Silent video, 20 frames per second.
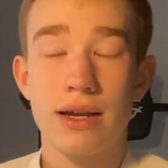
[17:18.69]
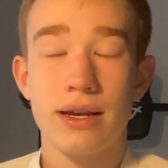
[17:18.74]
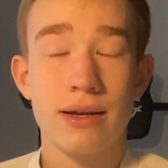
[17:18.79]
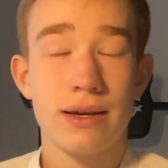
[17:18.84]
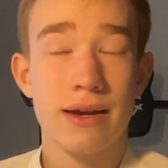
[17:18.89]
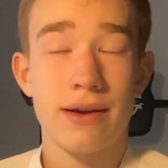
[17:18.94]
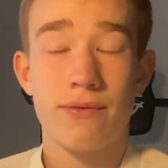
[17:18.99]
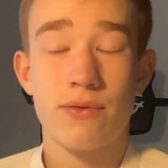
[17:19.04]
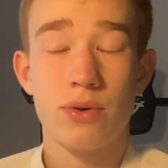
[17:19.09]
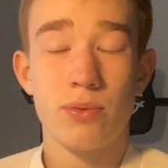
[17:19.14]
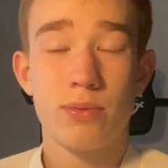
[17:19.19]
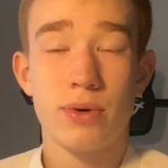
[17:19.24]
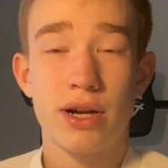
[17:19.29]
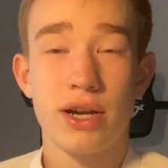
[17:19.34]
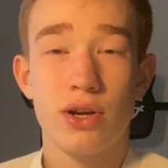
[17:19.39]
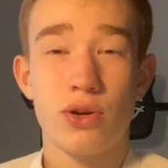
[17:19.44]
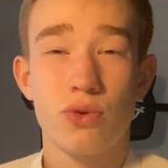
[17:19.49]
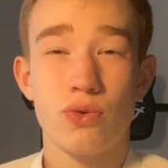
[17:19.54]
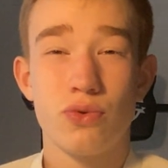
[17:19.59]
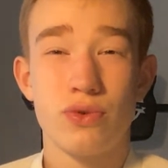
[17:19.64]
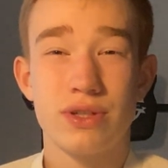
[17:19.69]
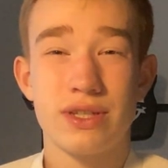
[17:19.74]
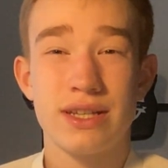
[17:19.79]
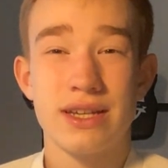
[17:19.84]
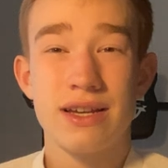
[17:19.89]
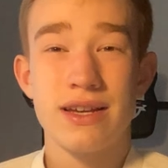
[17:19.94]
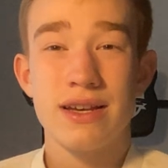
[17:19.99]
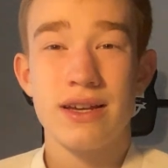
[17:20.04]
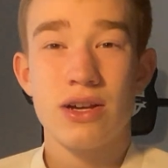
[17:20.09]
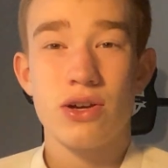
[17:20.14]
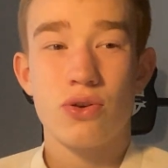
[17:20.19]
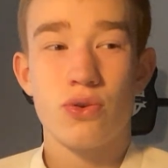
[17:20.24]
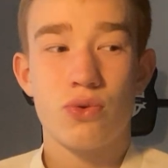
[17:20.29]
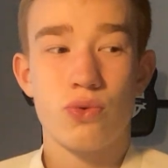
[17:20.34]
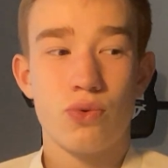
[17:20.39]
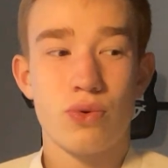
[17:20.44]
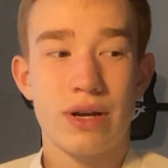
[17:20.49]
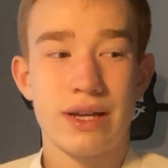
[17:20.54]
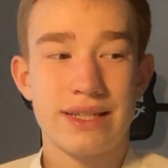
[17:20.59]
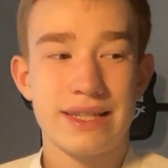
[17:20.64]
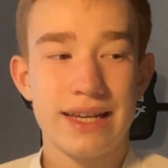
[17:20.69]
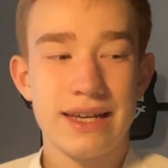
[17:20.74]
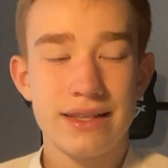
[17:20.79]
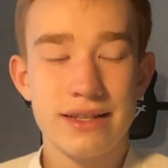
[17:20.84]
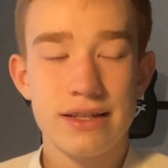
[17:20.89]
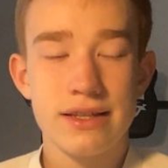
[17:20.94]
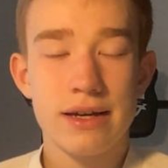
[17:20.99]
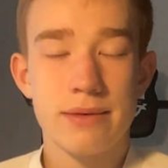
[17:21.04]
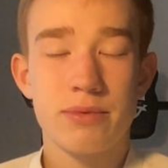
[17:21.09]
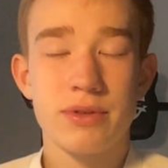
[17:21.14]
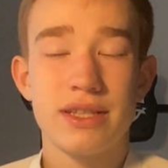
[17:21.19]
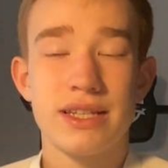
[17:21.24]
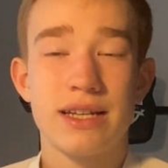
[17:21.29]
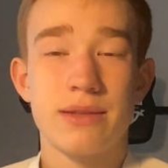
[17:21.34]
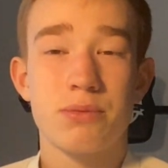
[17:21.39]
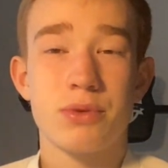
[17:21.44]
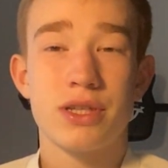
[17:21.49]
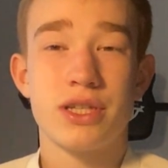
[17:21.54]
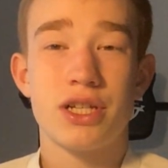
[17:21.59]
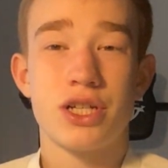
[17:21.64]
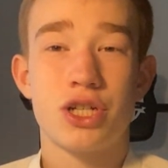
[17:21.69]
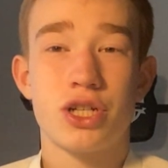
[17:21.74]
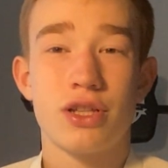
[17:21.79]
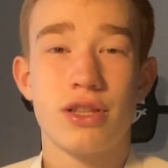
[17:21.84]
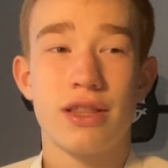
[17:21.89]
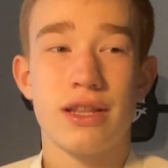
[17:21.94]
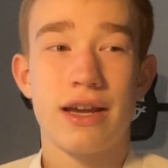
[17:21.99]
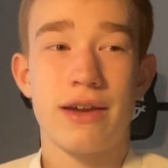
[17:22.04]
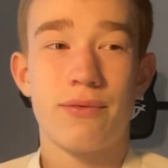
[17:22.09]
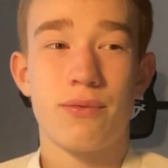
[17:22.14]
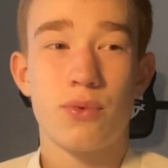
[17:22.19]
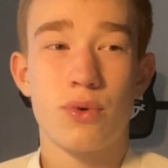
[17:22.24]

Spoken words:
everybody who has ended up in that position in life,